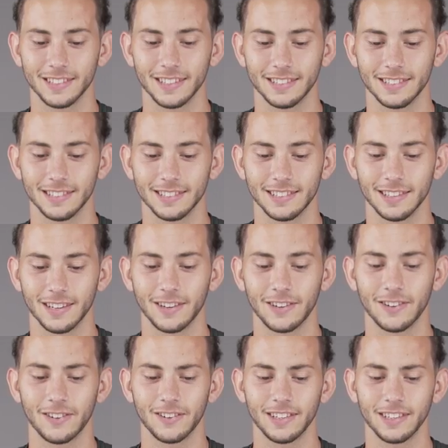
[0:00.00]
is this
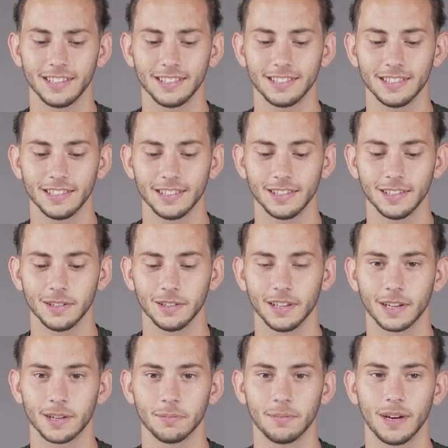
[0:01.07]
arrow? Is it a
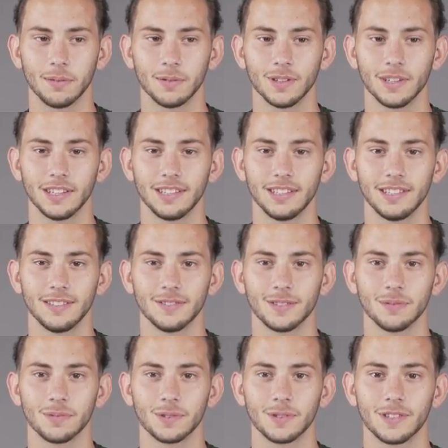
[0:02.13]
like a bobblehead
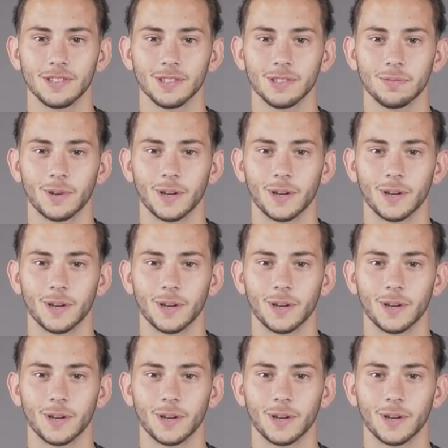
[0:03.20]
some sort? Is it